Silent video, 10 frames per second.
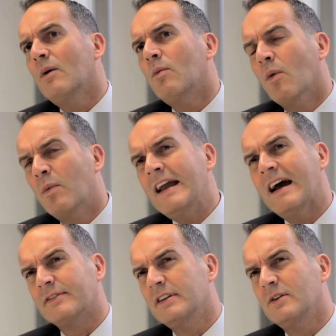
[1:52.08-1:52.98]
What we
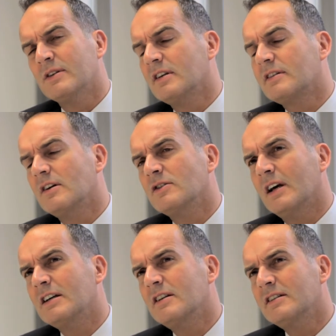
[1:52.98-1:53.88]
have to do as an
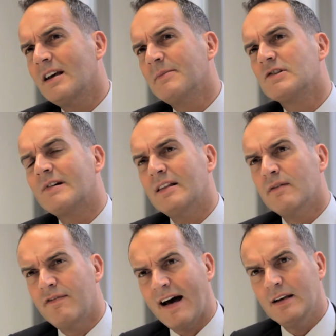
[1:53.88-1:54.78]
association is demonstrate the
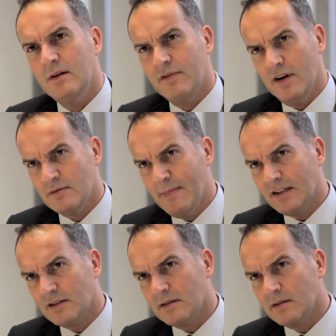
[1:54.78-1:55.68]
value of those
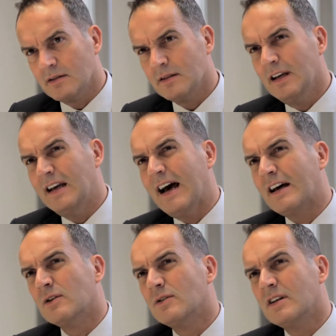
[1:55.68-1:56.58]
medicines
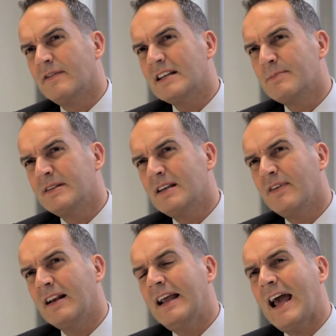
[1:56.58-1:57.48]
and also very
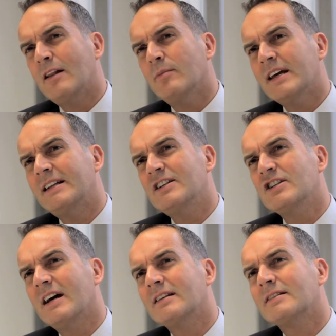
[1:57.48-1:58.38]
specifically help the
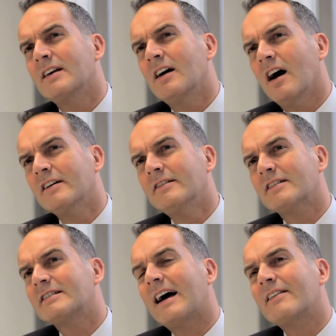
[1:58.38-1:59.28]
NHS
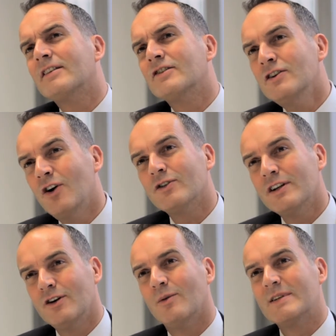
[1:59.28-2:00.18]
understand that not
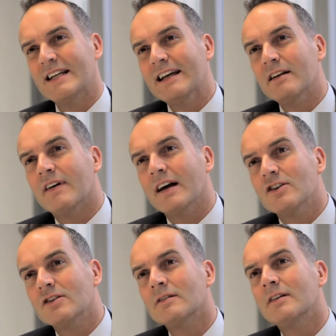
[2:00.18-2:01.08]
adopting
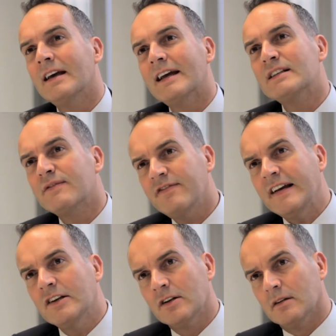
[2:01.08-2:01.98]
innovation is
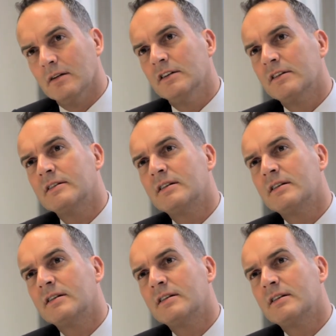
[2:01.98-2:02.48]
fatal to the